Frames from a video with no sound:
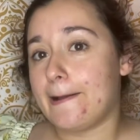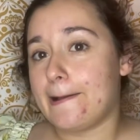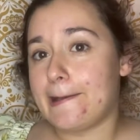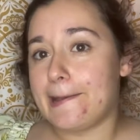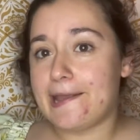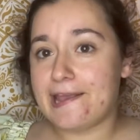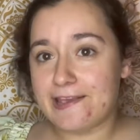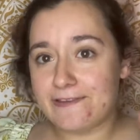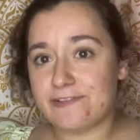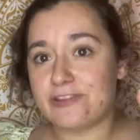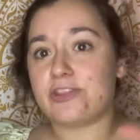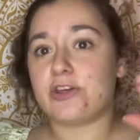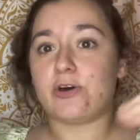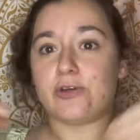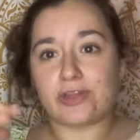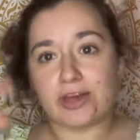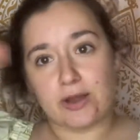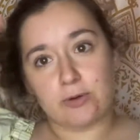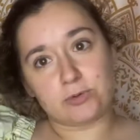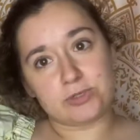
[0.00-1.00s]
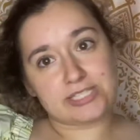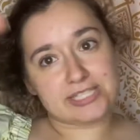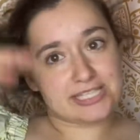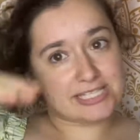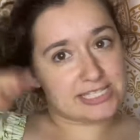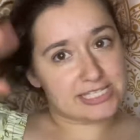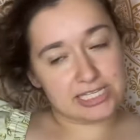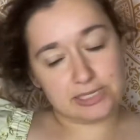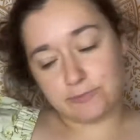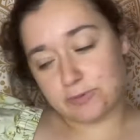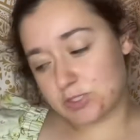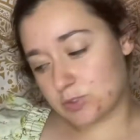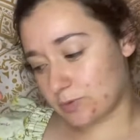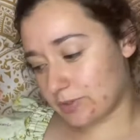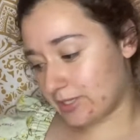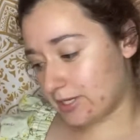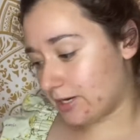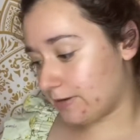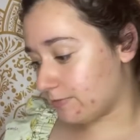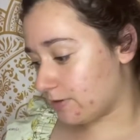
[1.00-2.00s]
even though that was the steepest one
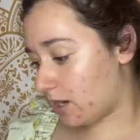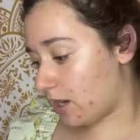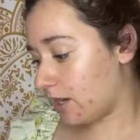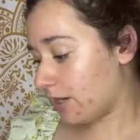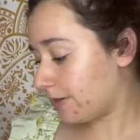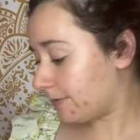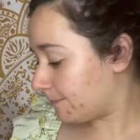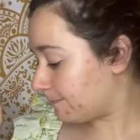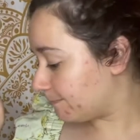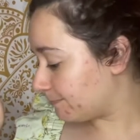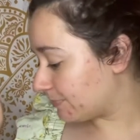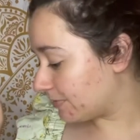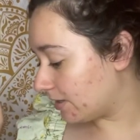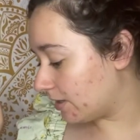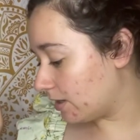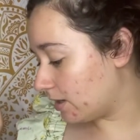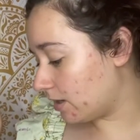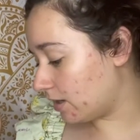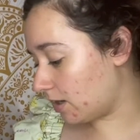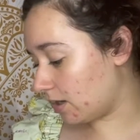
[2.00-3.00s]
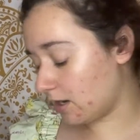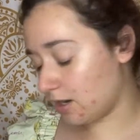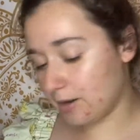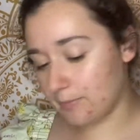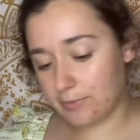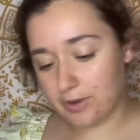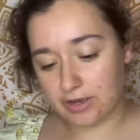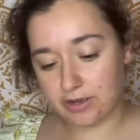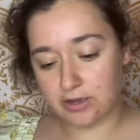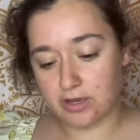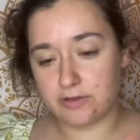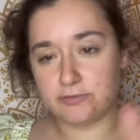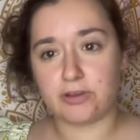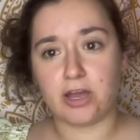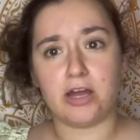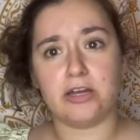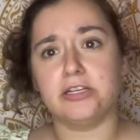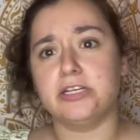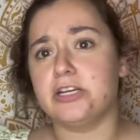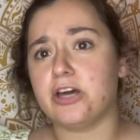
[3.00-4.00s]
that I've got, I've
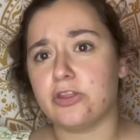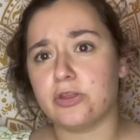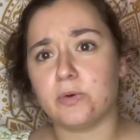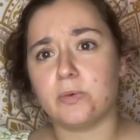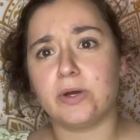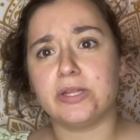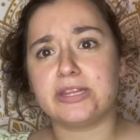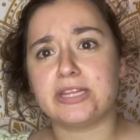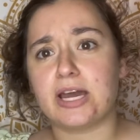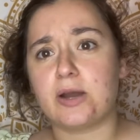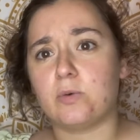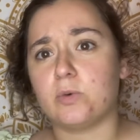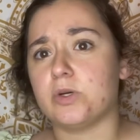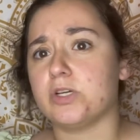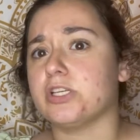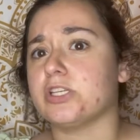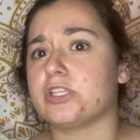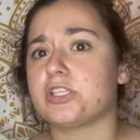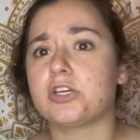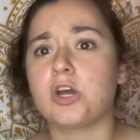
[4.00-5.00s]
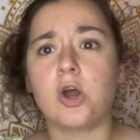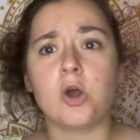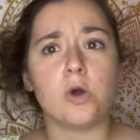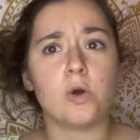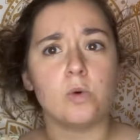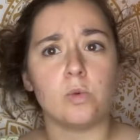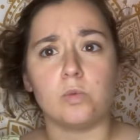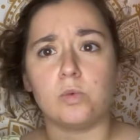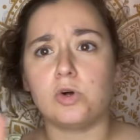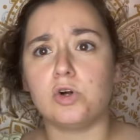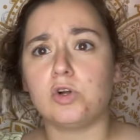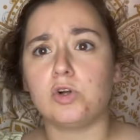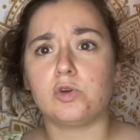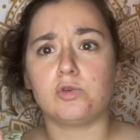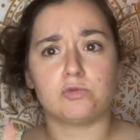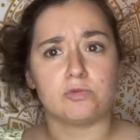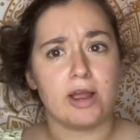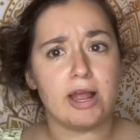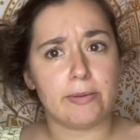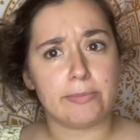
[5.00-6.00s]
gotten another one that was wool,
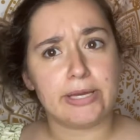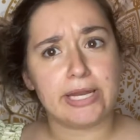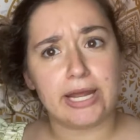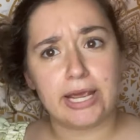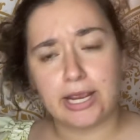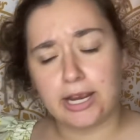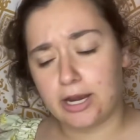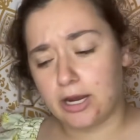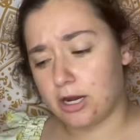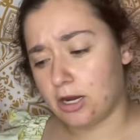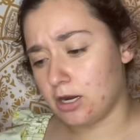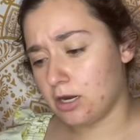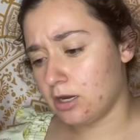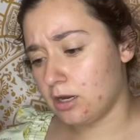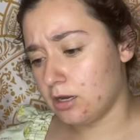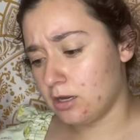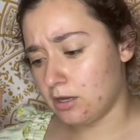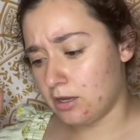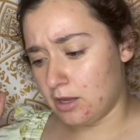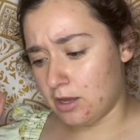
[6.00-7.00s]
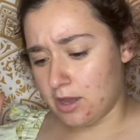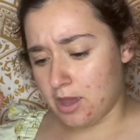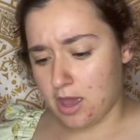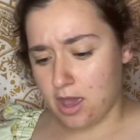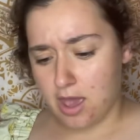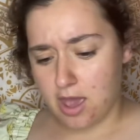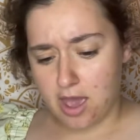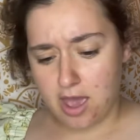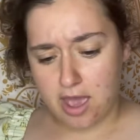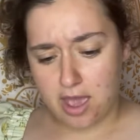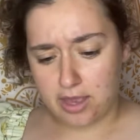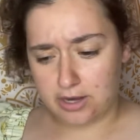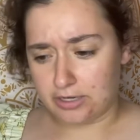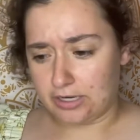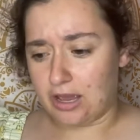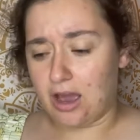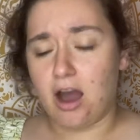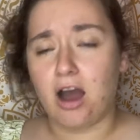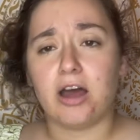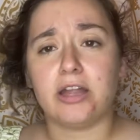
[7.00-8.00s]
rabbit hair, and
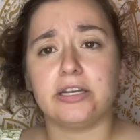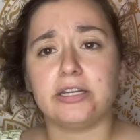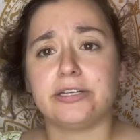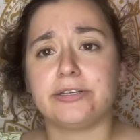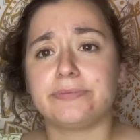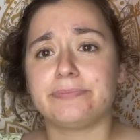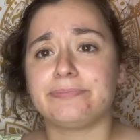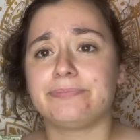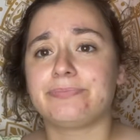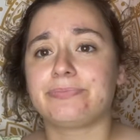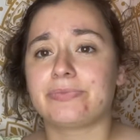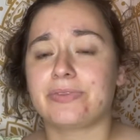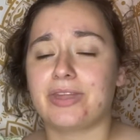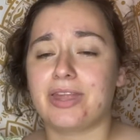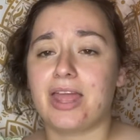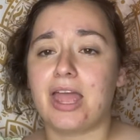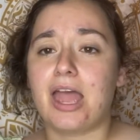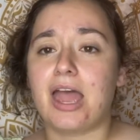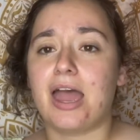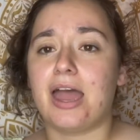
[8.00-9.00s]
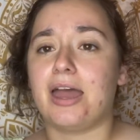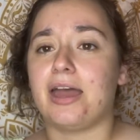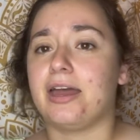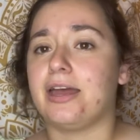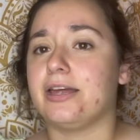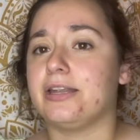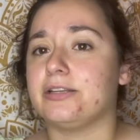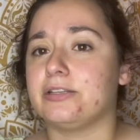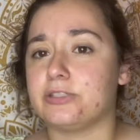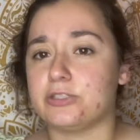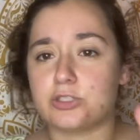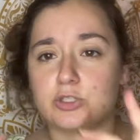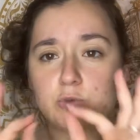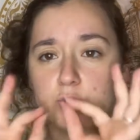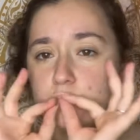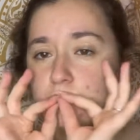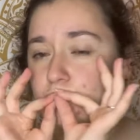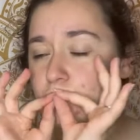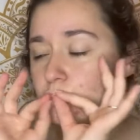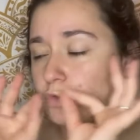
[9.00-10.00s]
cotton, and
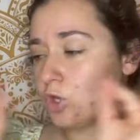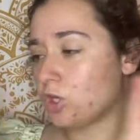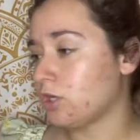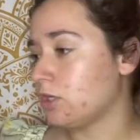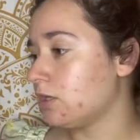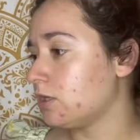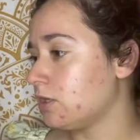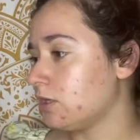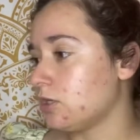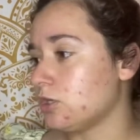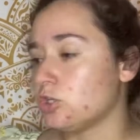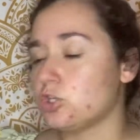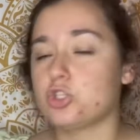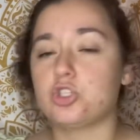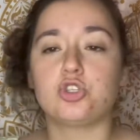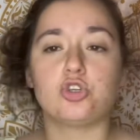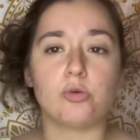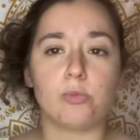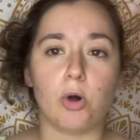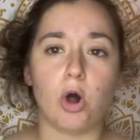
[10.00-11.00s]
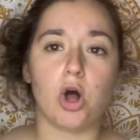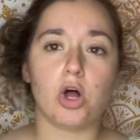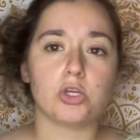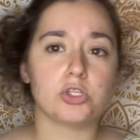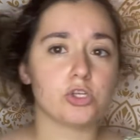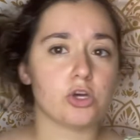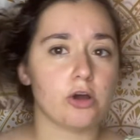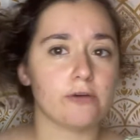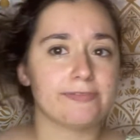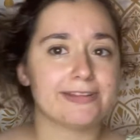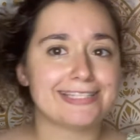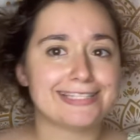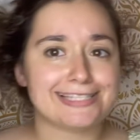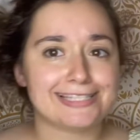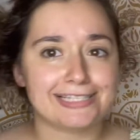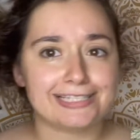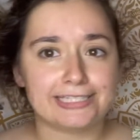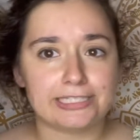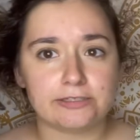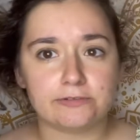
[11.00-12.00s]
2 balls off of the
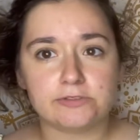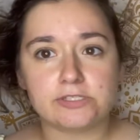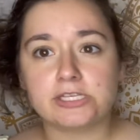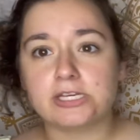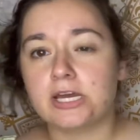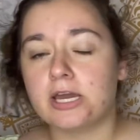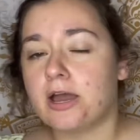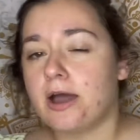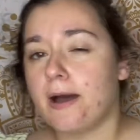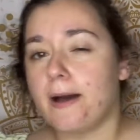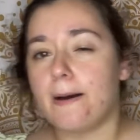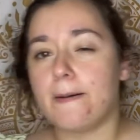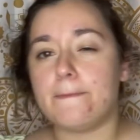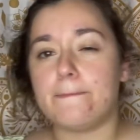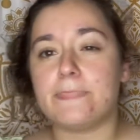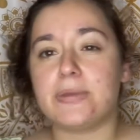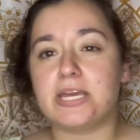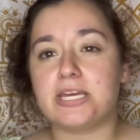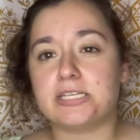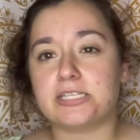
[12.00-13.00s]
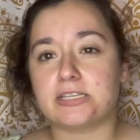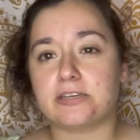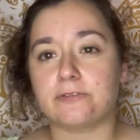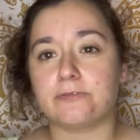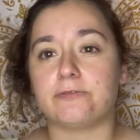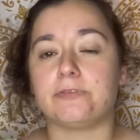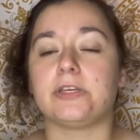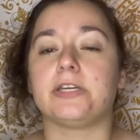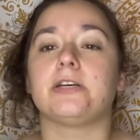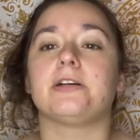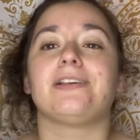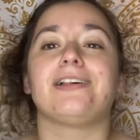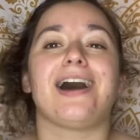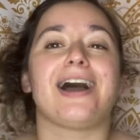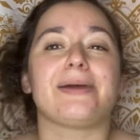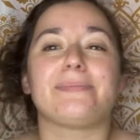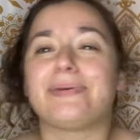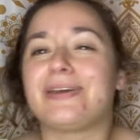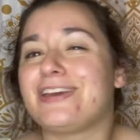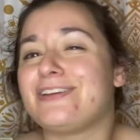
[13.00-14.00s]
sleeves. Amazing feel.
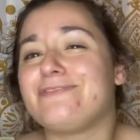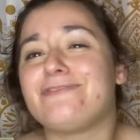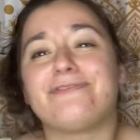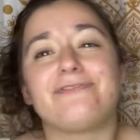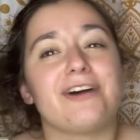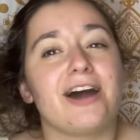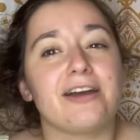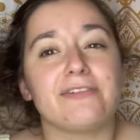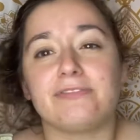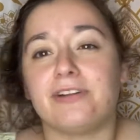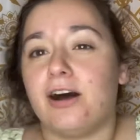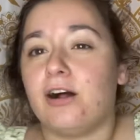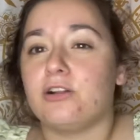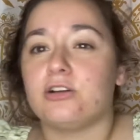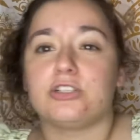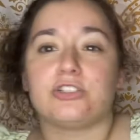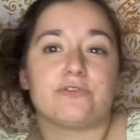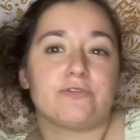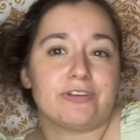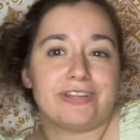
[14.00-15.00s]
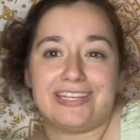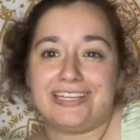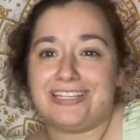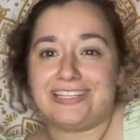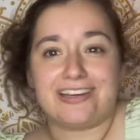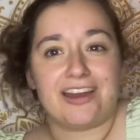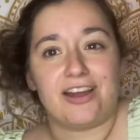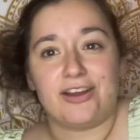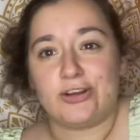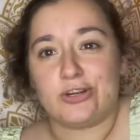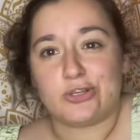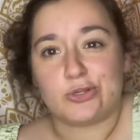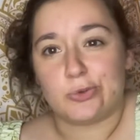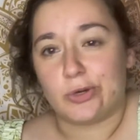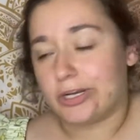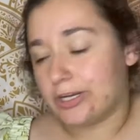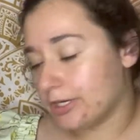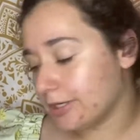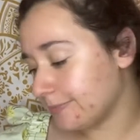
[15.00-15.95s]
I paid $5 for the entire sweater.